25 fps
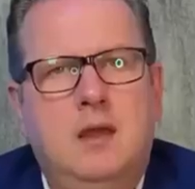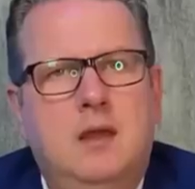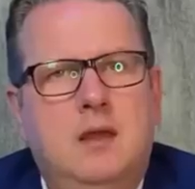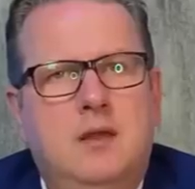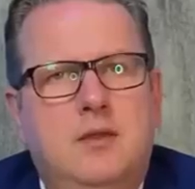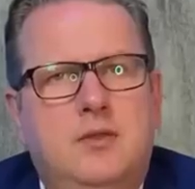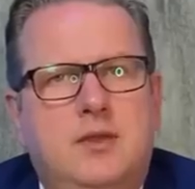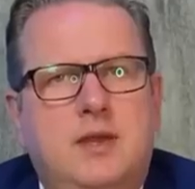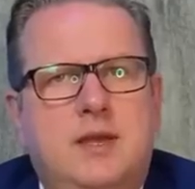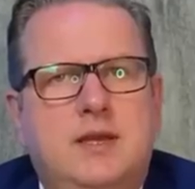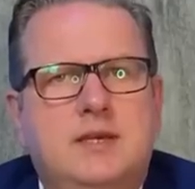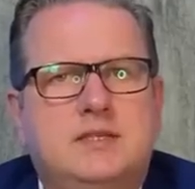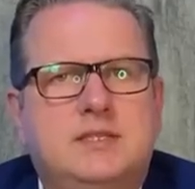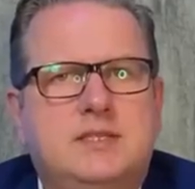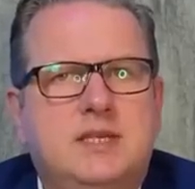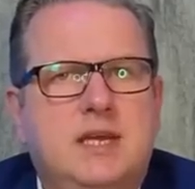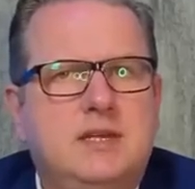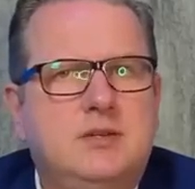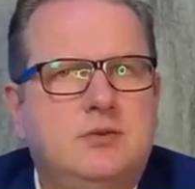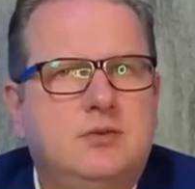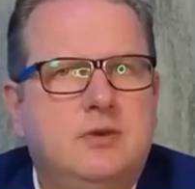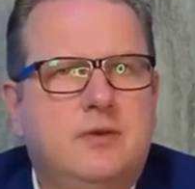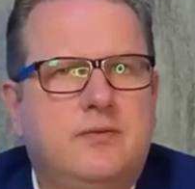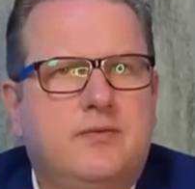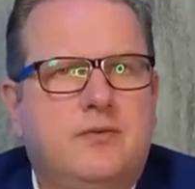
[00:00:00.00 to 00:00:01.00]
They are
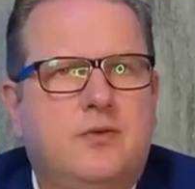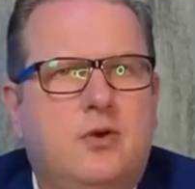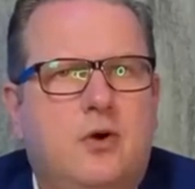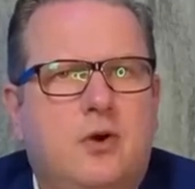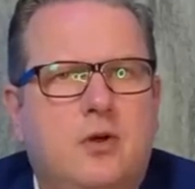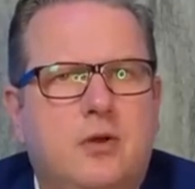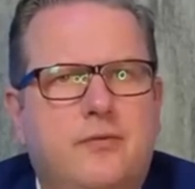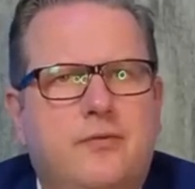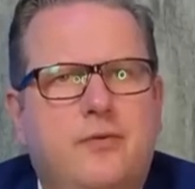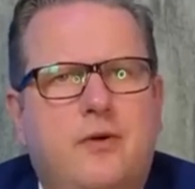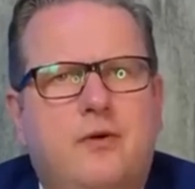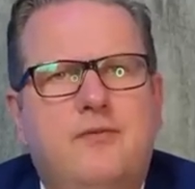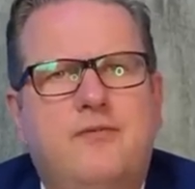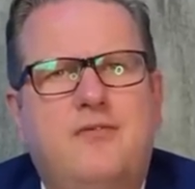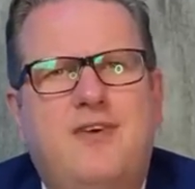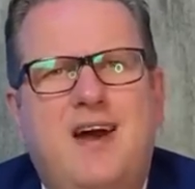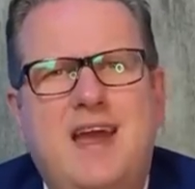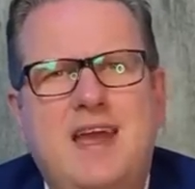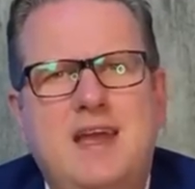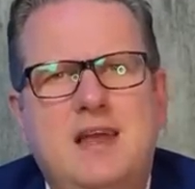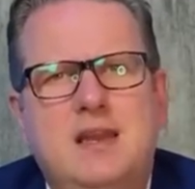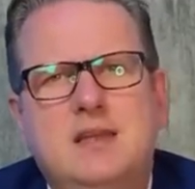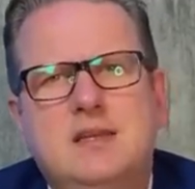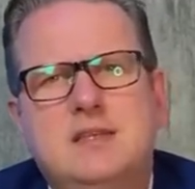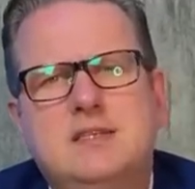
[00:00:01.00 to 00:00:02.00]
said to have called for
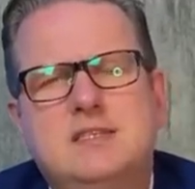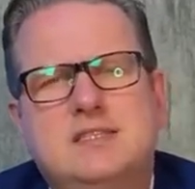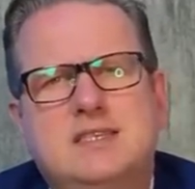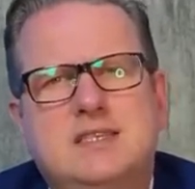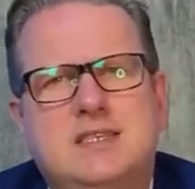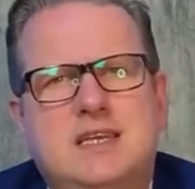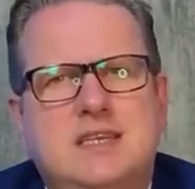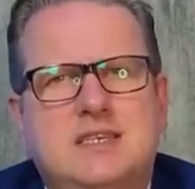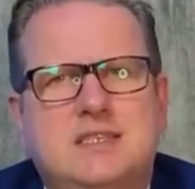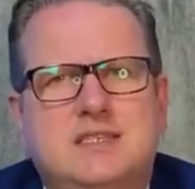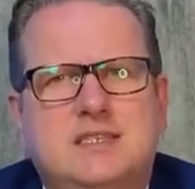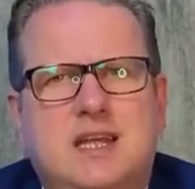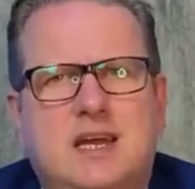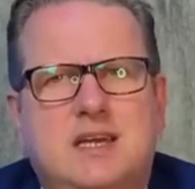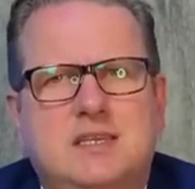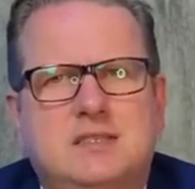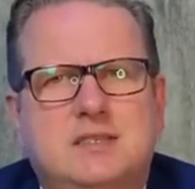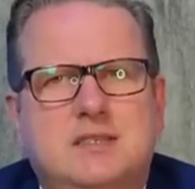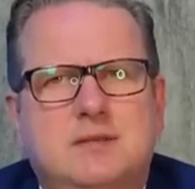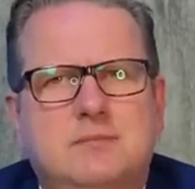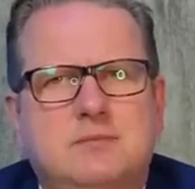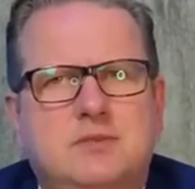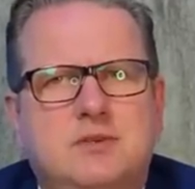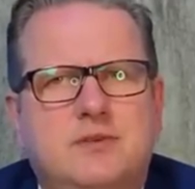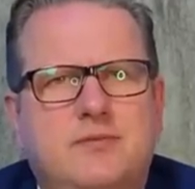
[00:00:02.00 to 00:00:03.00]
violence against
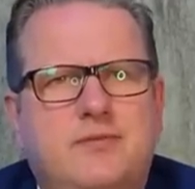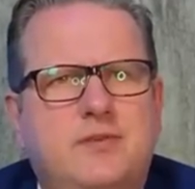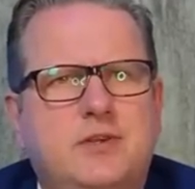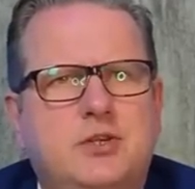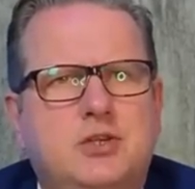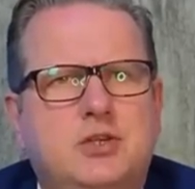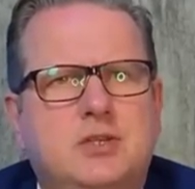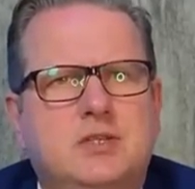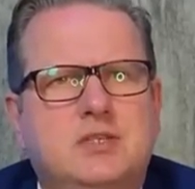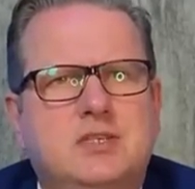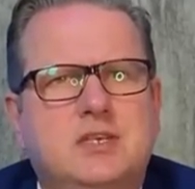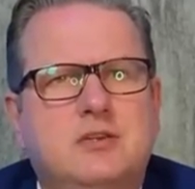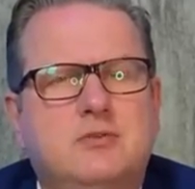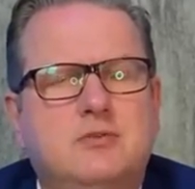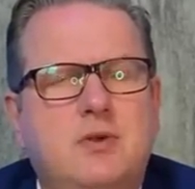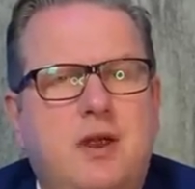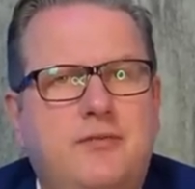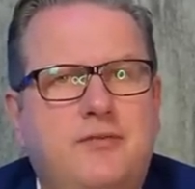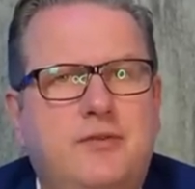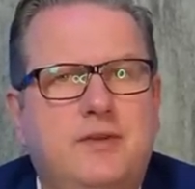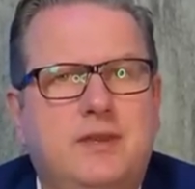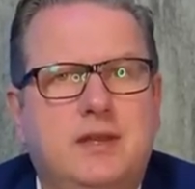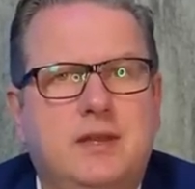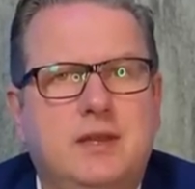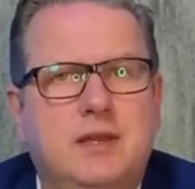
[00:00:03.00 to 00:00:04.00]
customs officials and
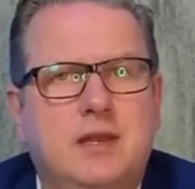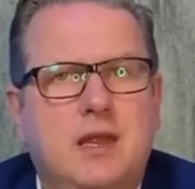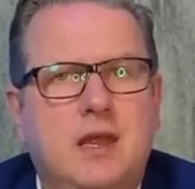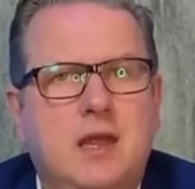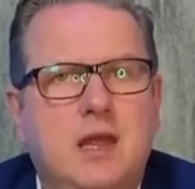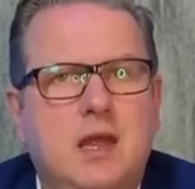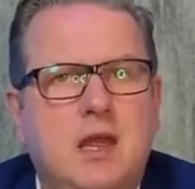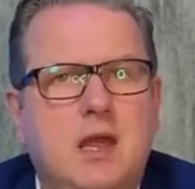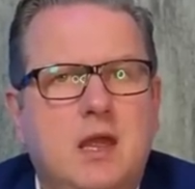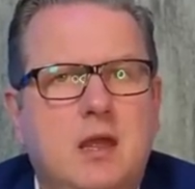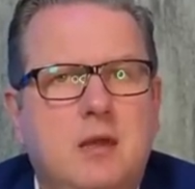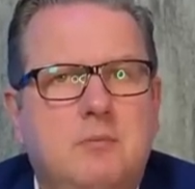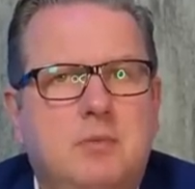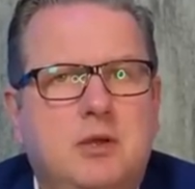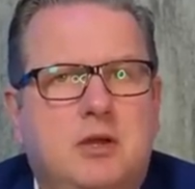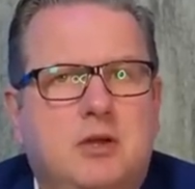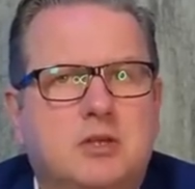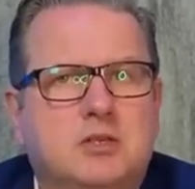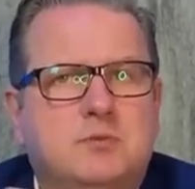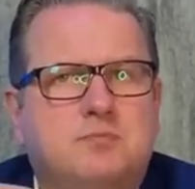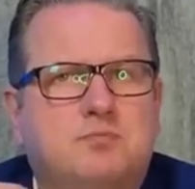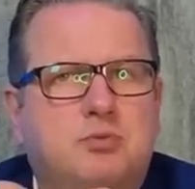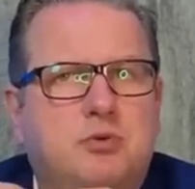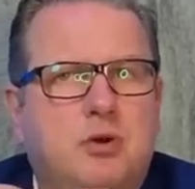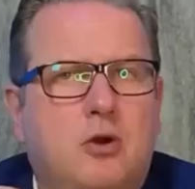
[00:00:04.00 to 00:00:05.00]
graffiti,
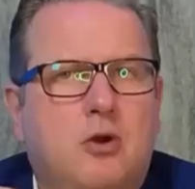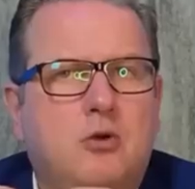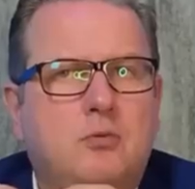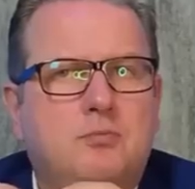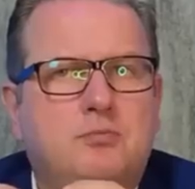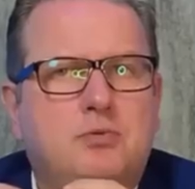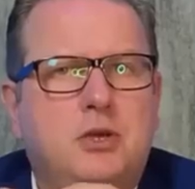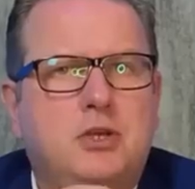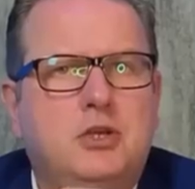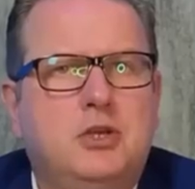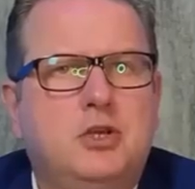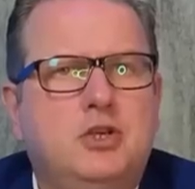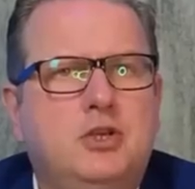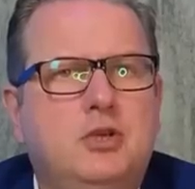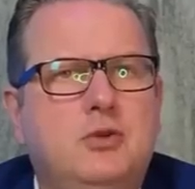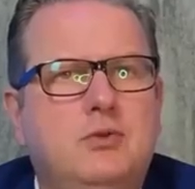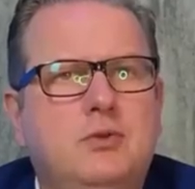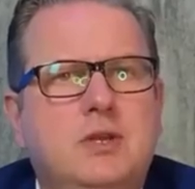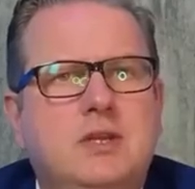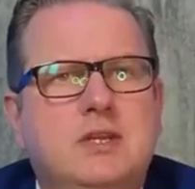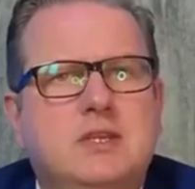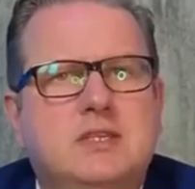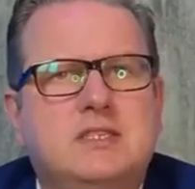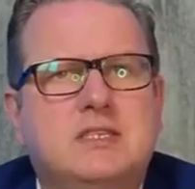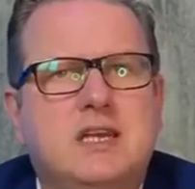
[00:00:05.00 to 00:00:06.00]
because pro-British
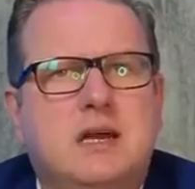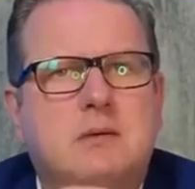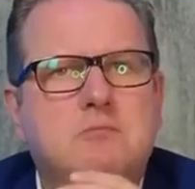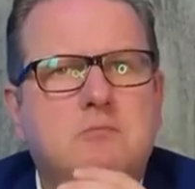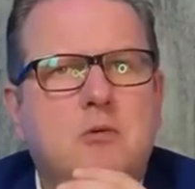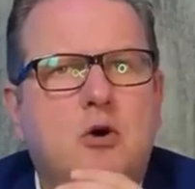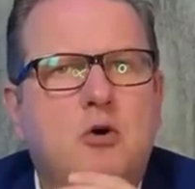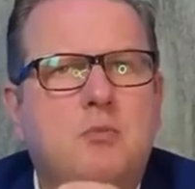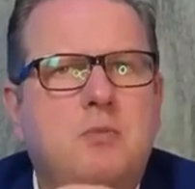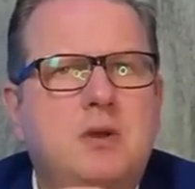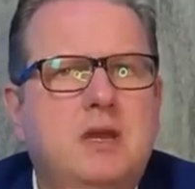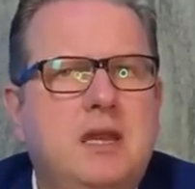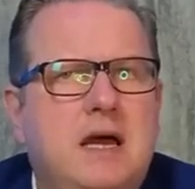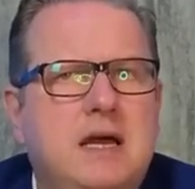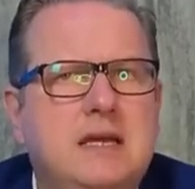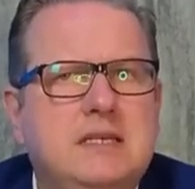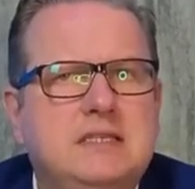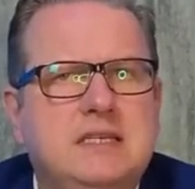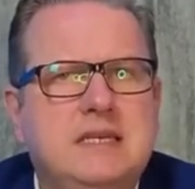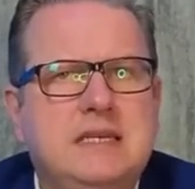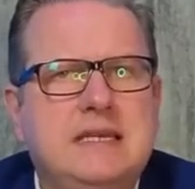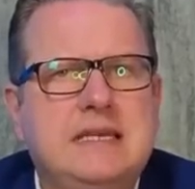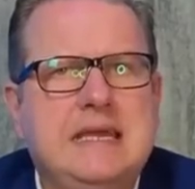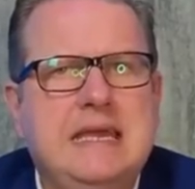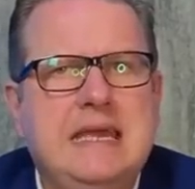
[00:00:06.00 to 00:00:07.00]
unionists are
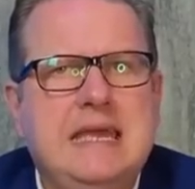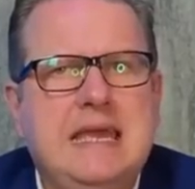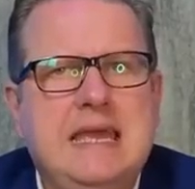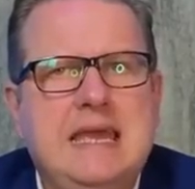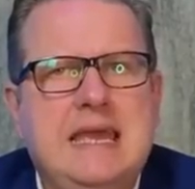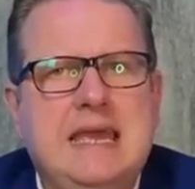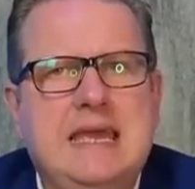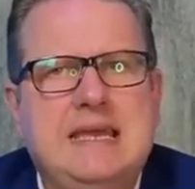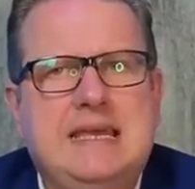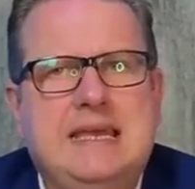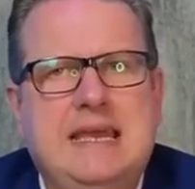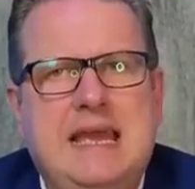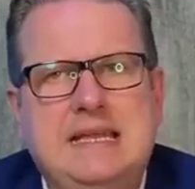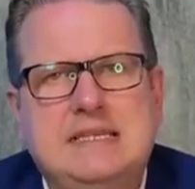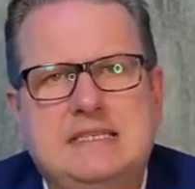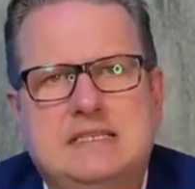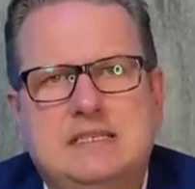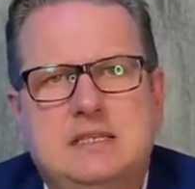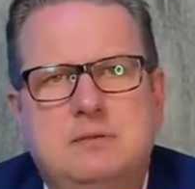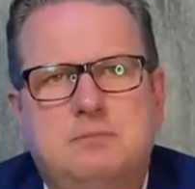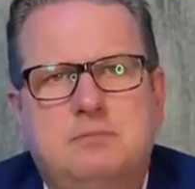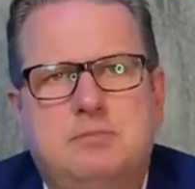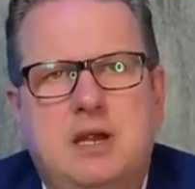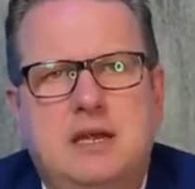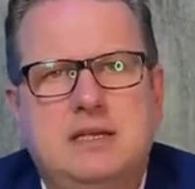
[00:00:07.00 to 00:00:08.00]
mobilizing against
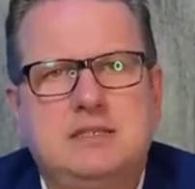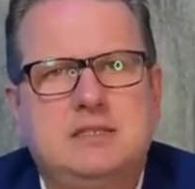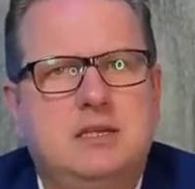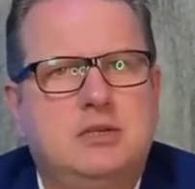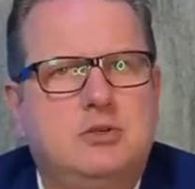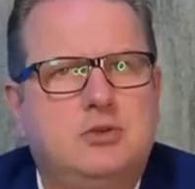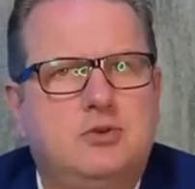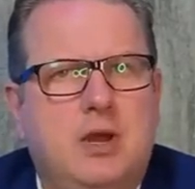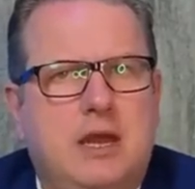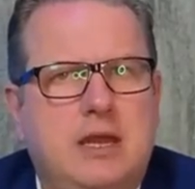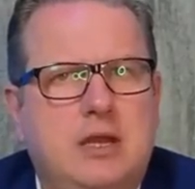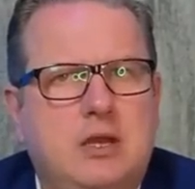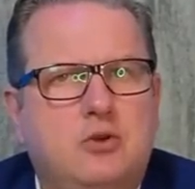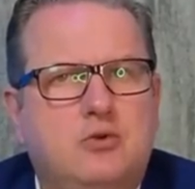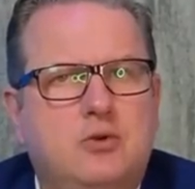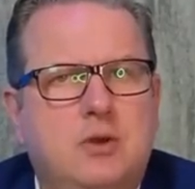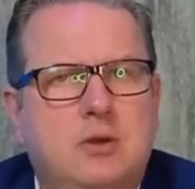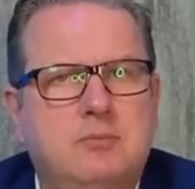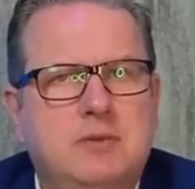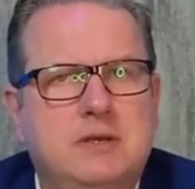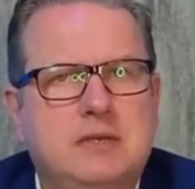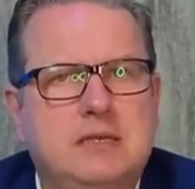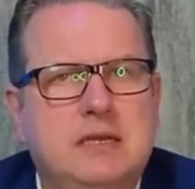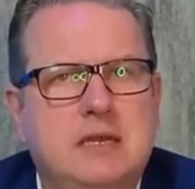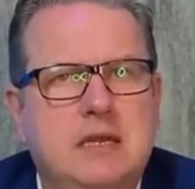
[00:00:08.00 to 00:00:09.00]
the Brexit trade
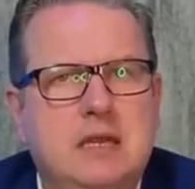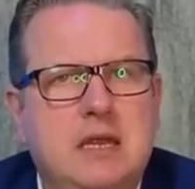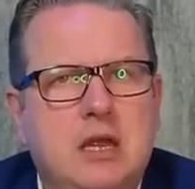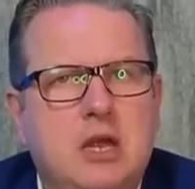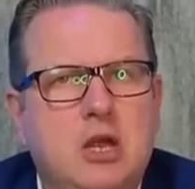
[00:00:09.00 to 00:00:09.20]
agreement.